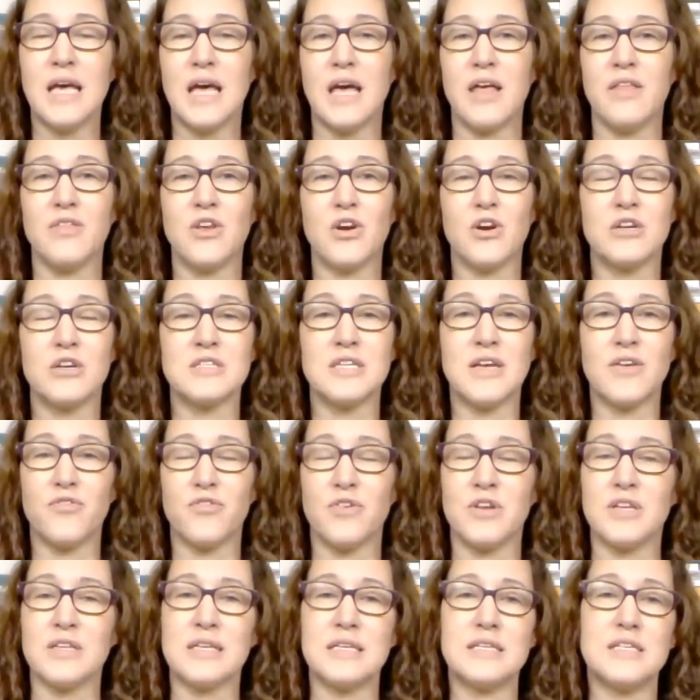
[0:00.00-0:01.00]
And there are
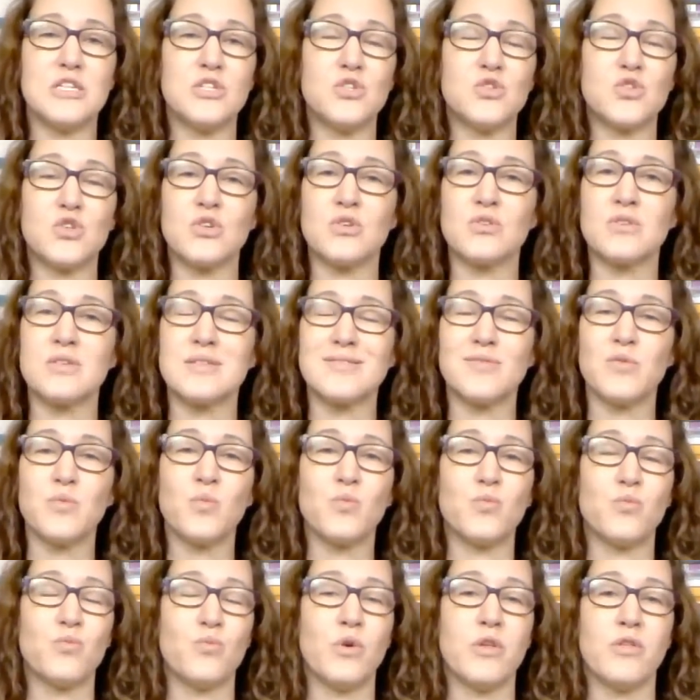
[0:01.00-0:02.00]
definitely teachers
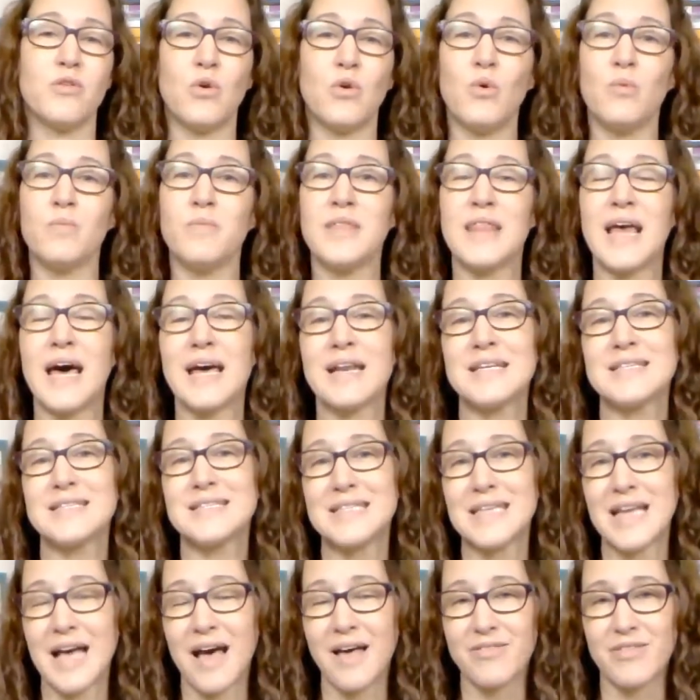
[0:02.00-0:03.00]
with whom that
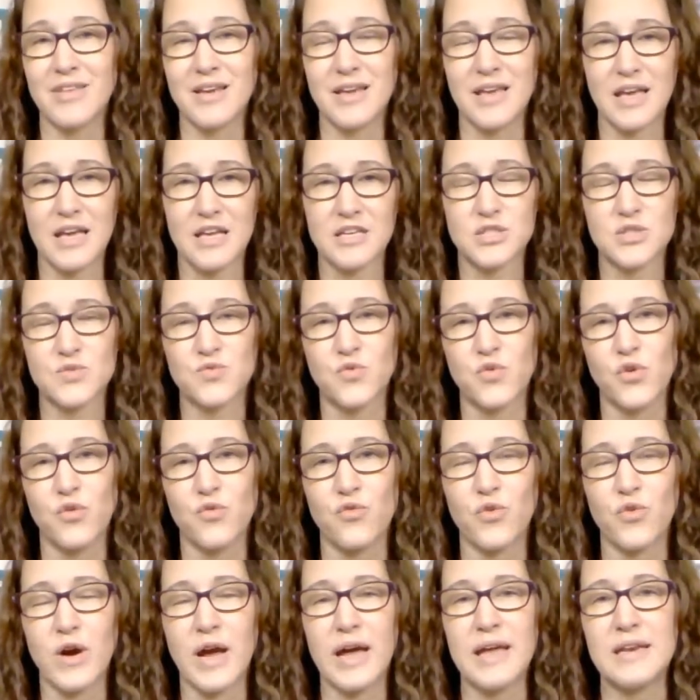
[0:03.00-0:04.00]
is not the case for
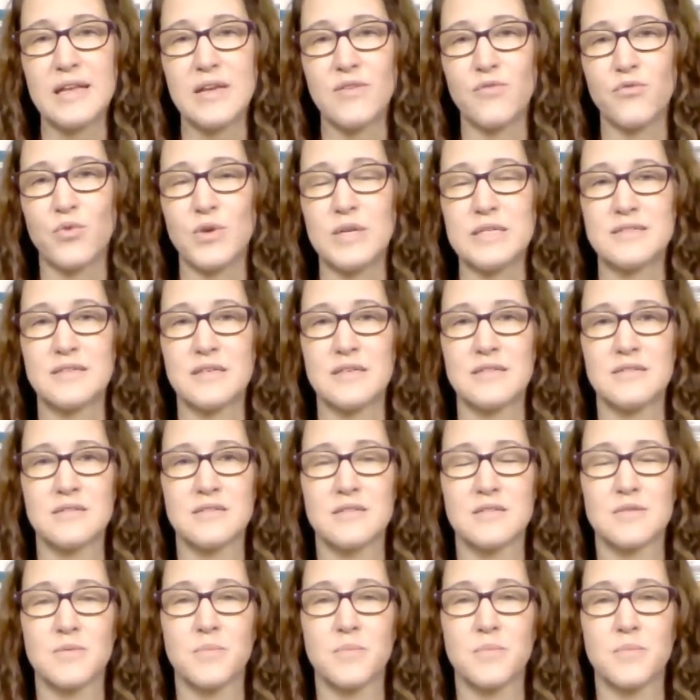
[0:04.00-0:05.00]
a variety of
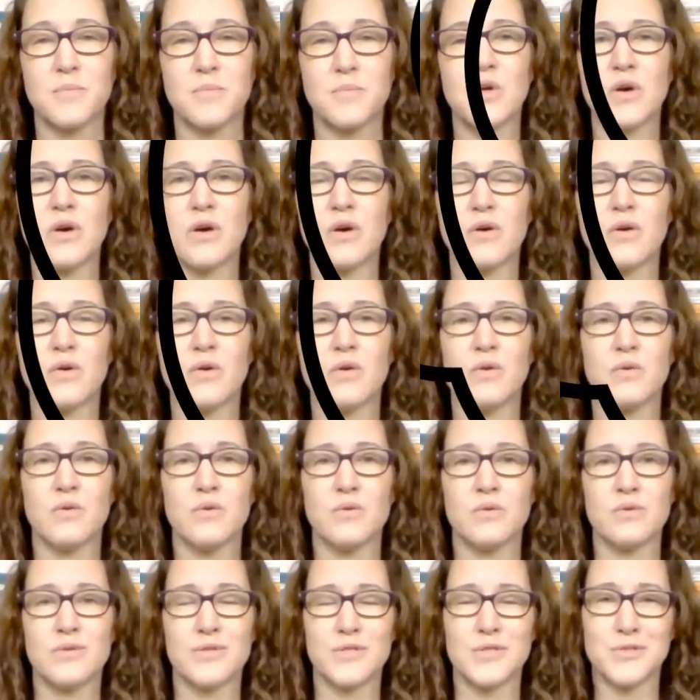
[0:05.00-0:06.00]
reasons.
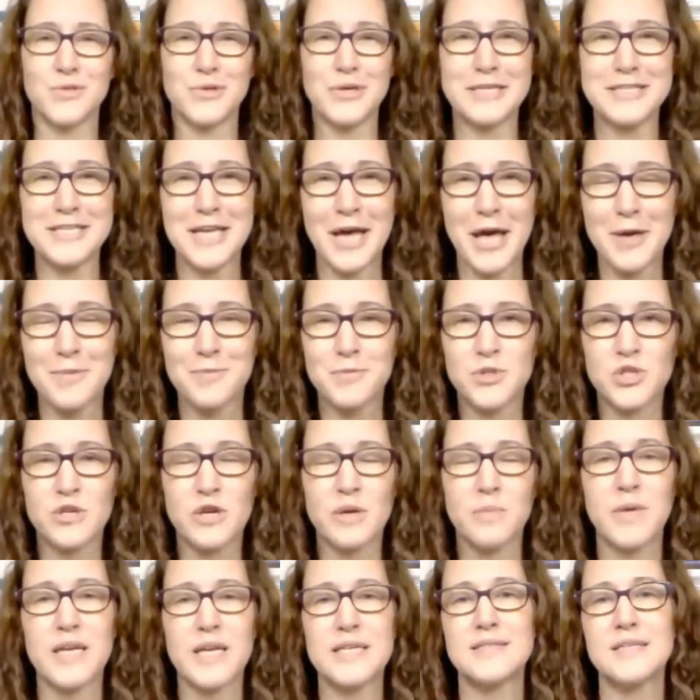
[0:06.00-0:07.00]
So, story time.
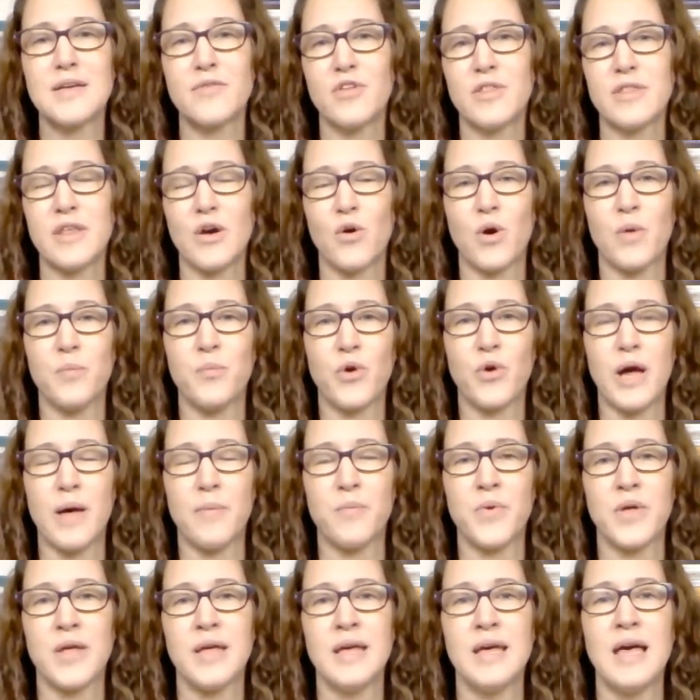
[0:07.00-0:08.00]
During my 7th hour
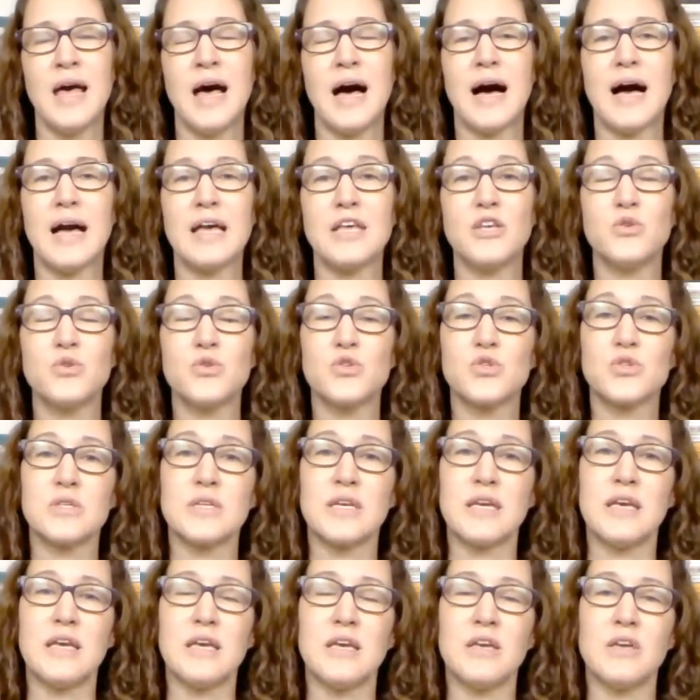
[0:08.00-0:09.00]
prep, I
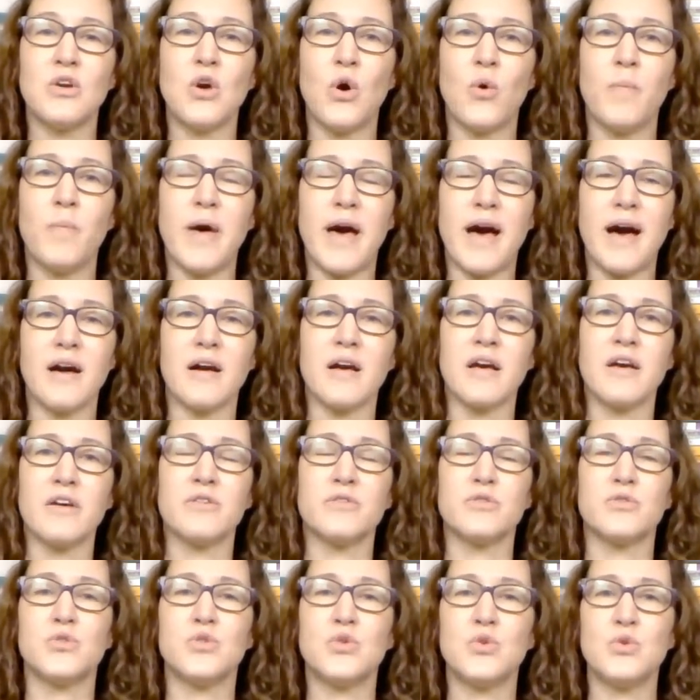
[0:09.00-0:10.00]
usually go back
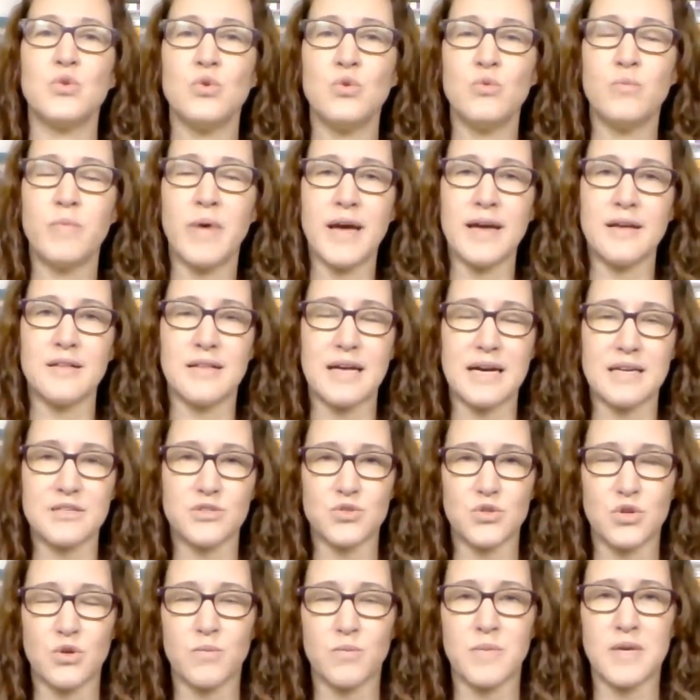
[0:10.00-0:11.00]
to my
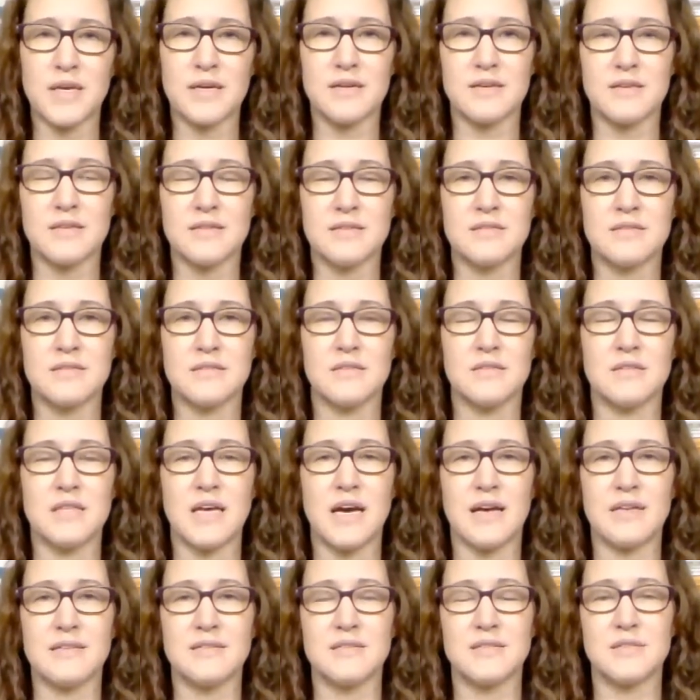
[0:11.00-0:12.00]
classroom because
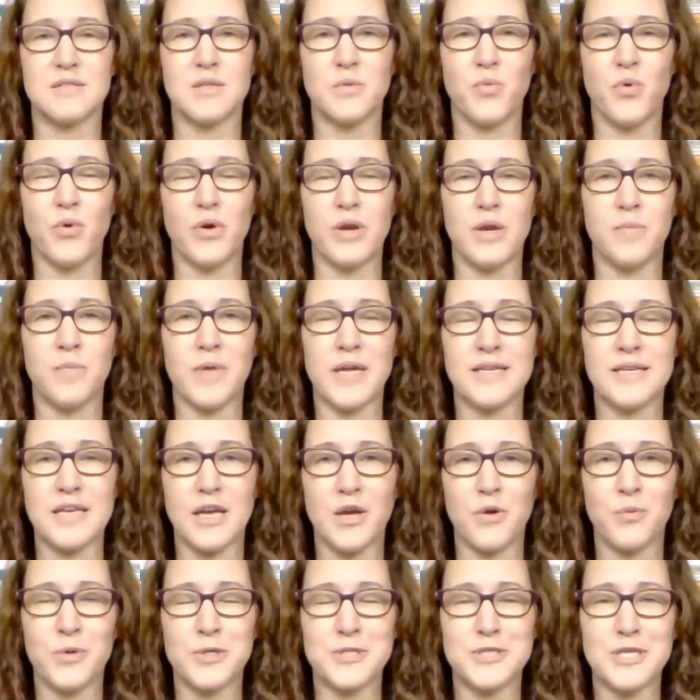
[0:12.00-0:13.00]
that's the point of my
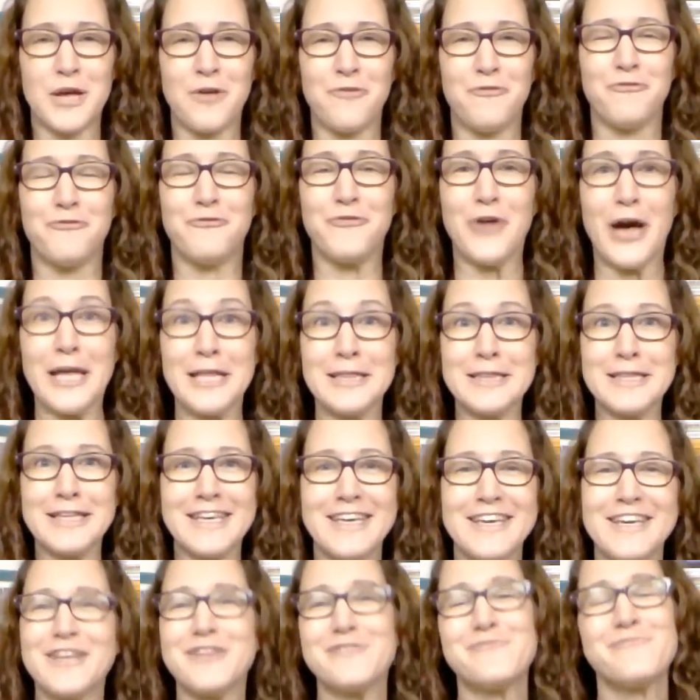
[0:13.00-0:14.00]
day which I
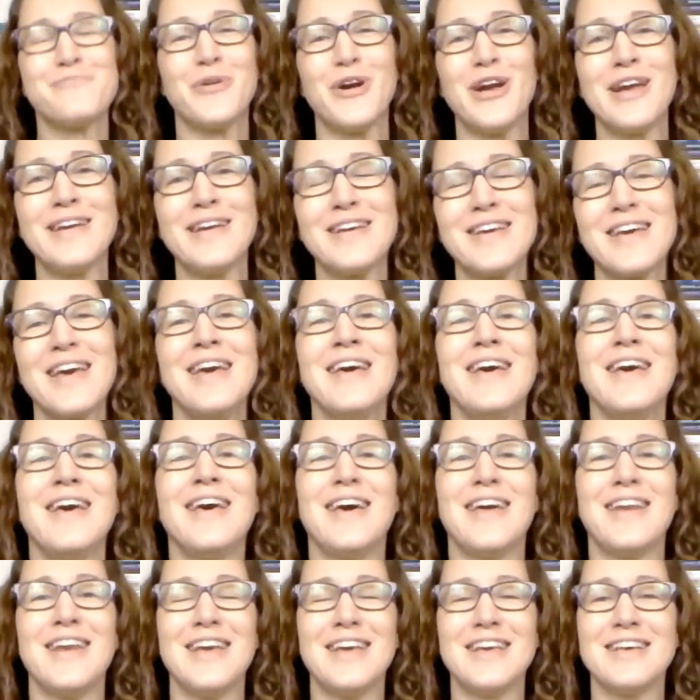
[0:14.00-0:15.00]
finally get a break
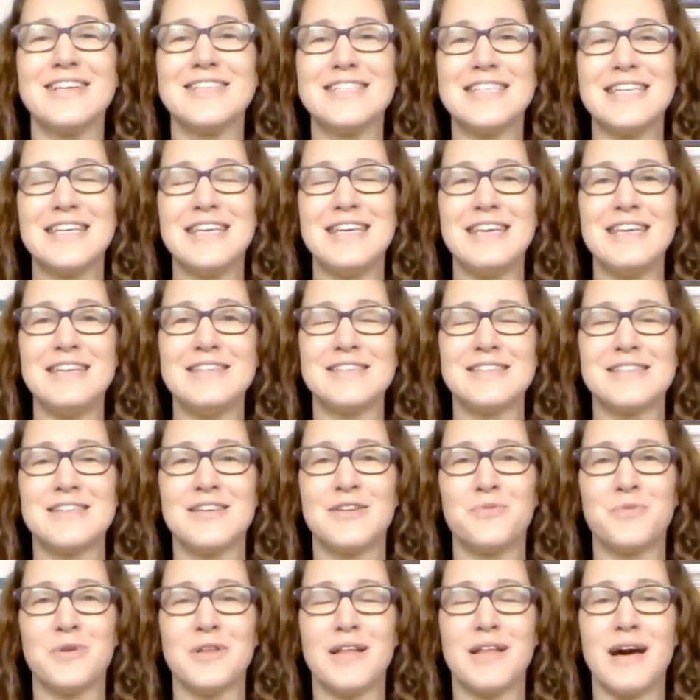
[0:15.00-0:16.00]
and I get to eat
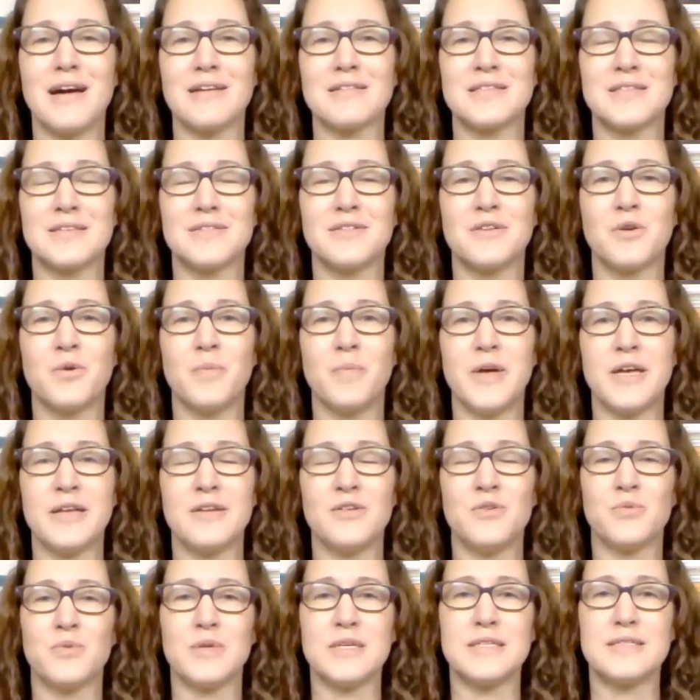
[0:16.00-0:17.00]
and relax a little bit
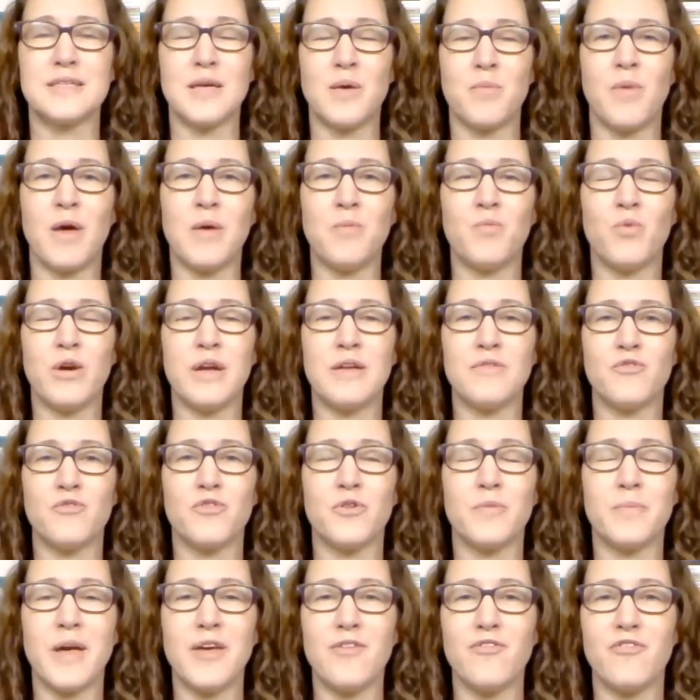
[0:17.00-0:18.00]
and reset my brain
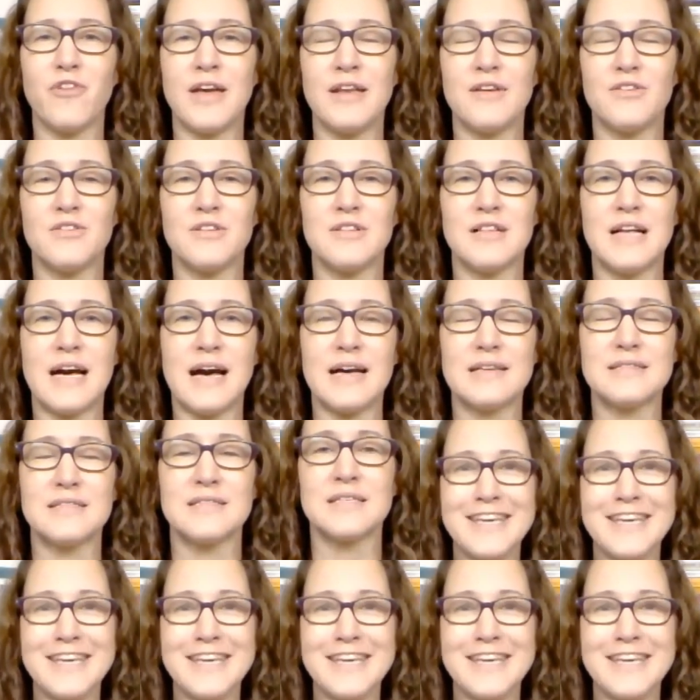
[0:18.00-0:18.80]
for my final class.